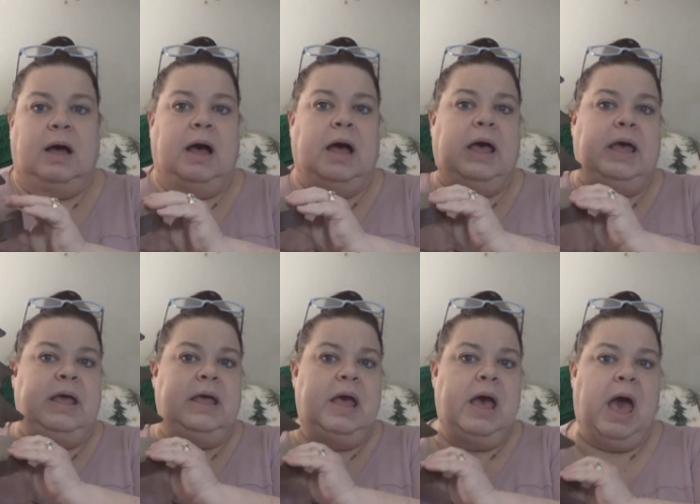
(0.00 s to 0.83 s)

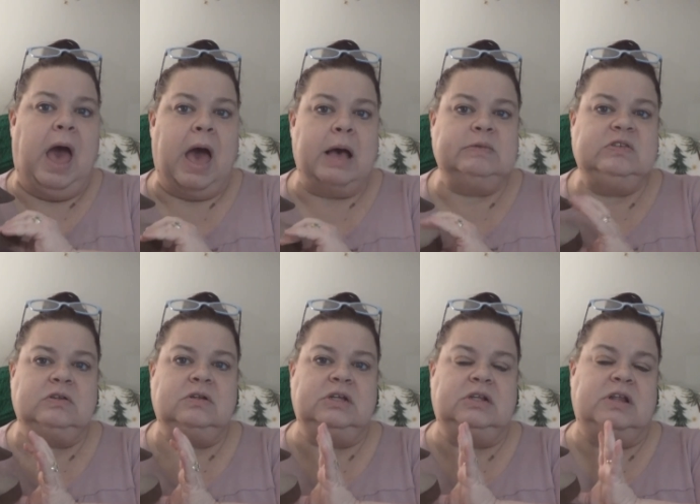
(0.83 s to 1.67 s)
I
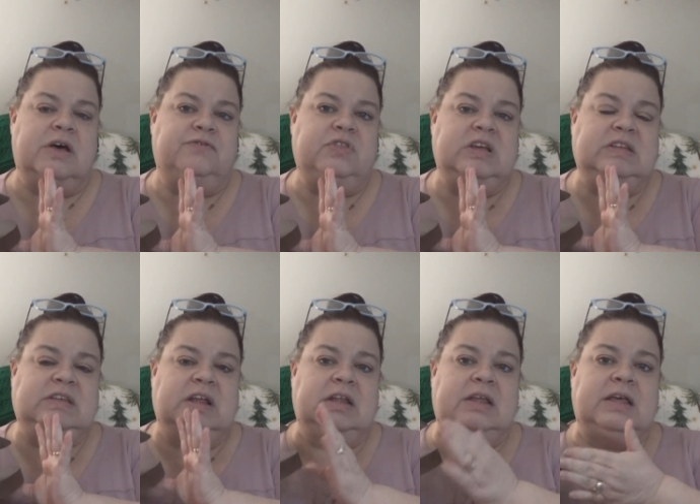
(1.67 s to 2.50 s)
absolutely love this.
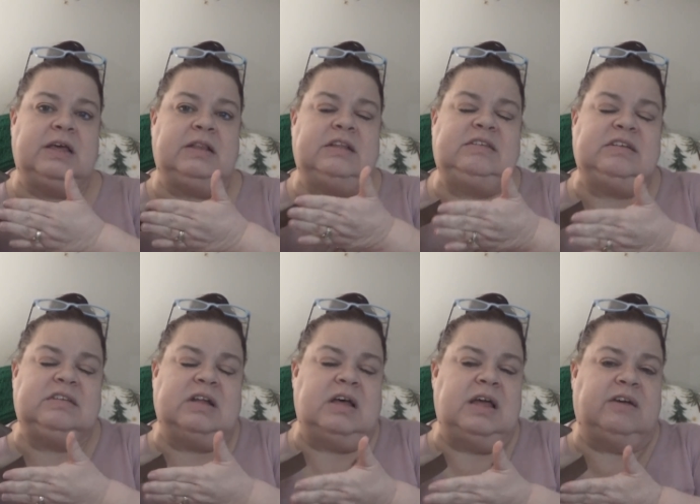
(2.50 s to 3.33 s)
And again, this
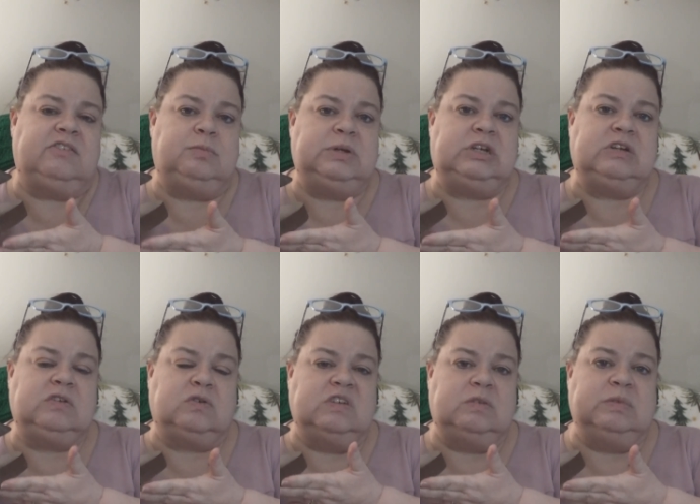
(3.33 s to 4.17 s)
does not have to be
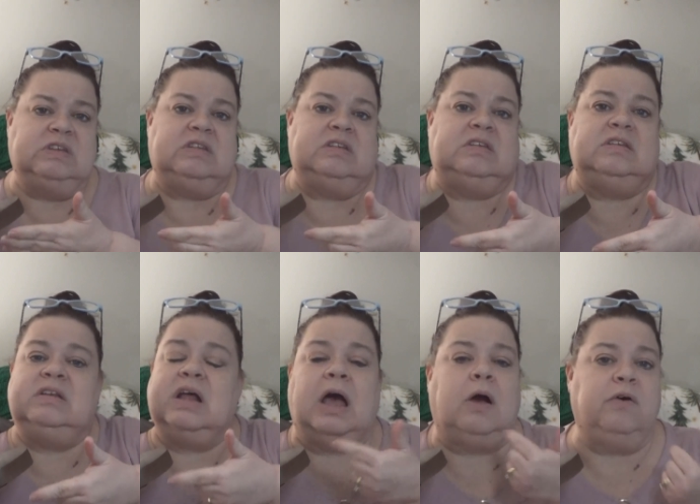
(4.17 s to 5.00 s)
just Christmas. This is
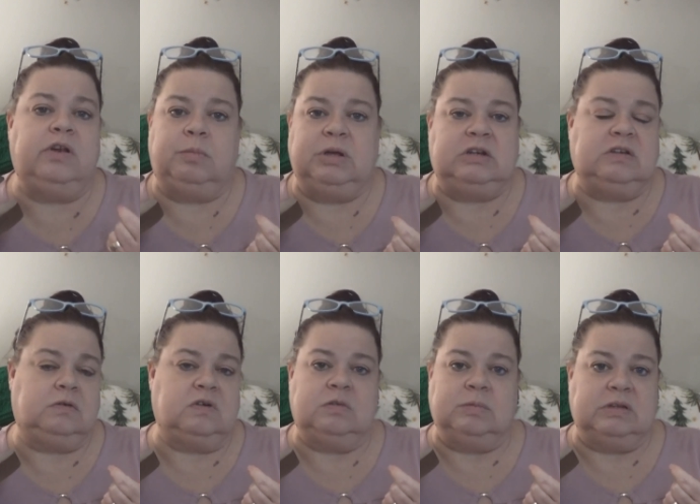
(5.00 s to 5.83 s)
not going to be
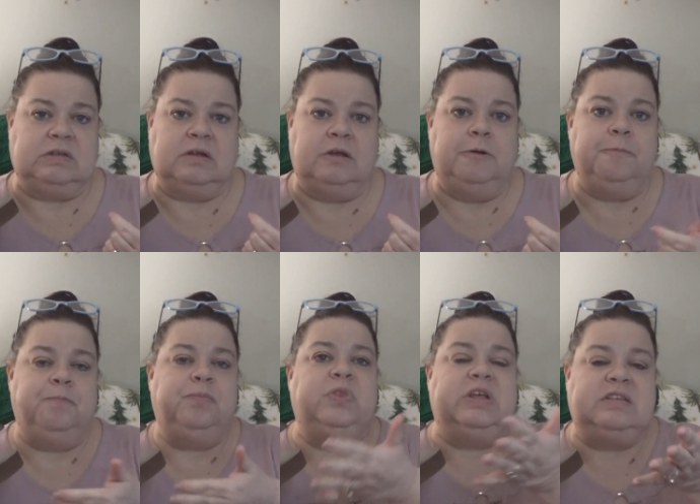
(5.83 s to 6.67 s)
just Christmas.
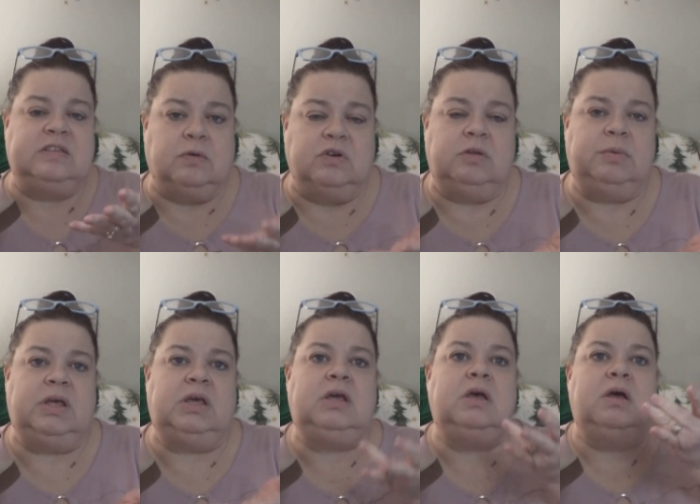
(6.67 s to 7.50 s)
This is going to
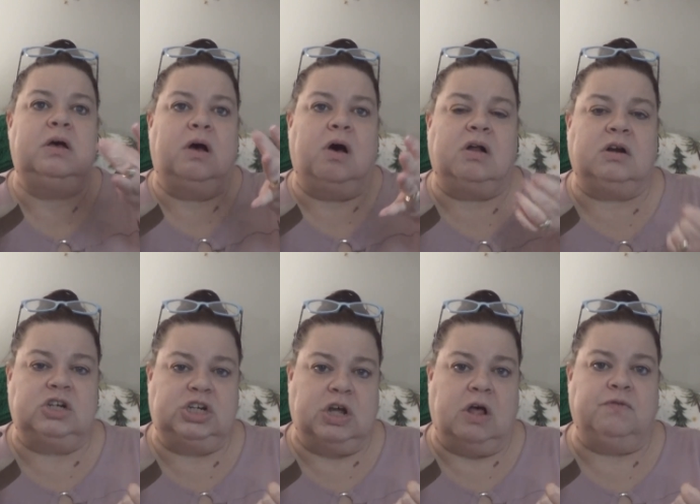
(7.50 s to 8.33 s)
be on our
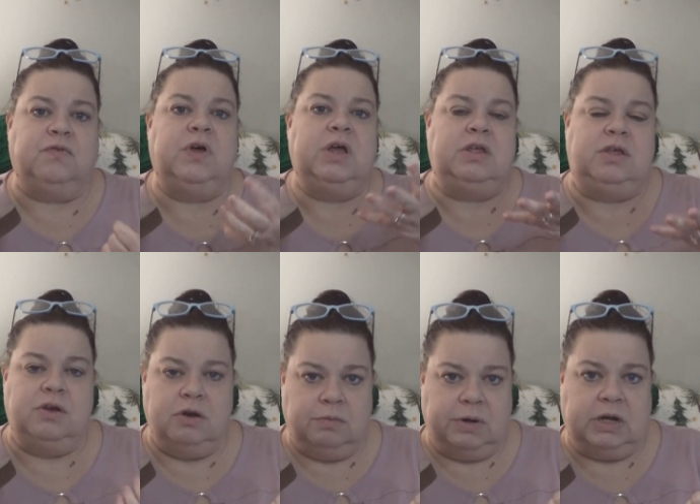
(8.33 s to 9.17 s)
shelf
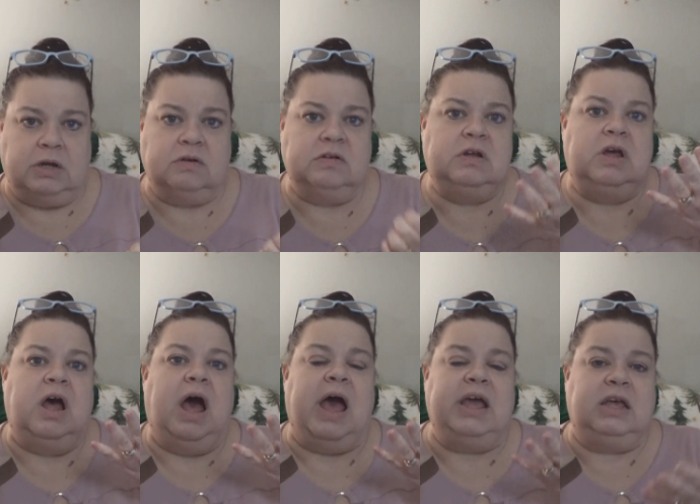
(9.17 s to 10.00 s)
year-round.
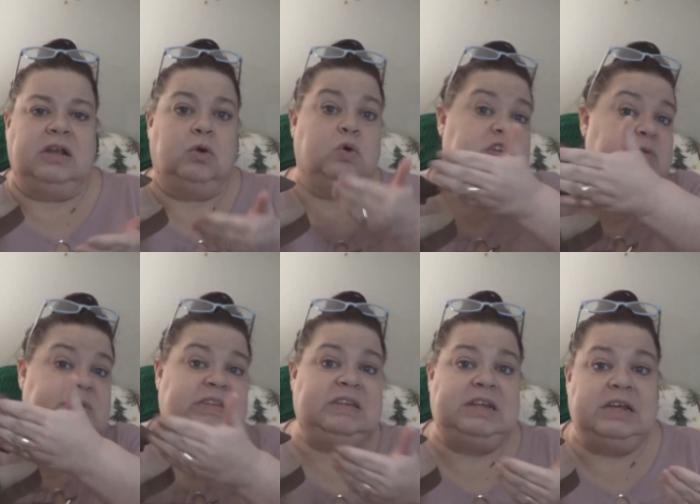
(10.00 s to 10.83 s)
I can
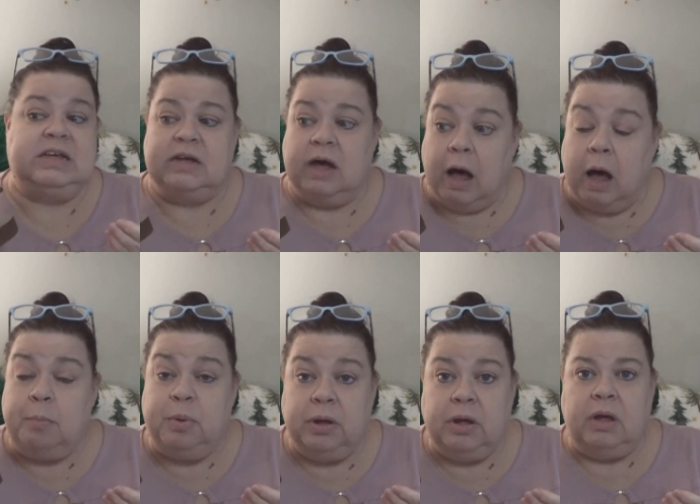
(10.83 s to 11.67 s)
Christmassy it
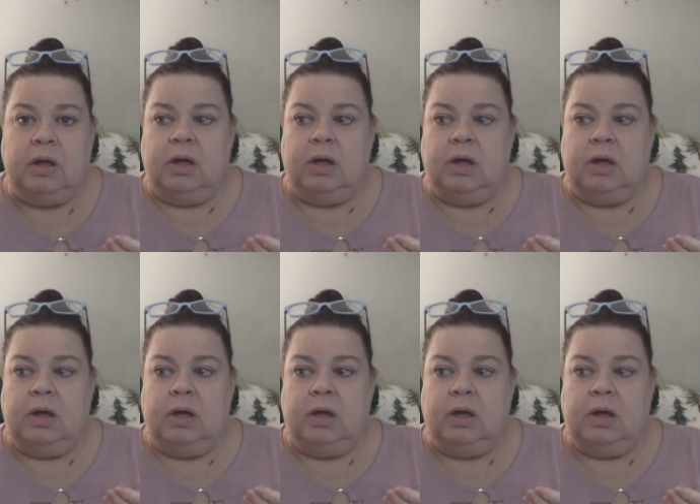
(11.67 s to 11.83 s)
up,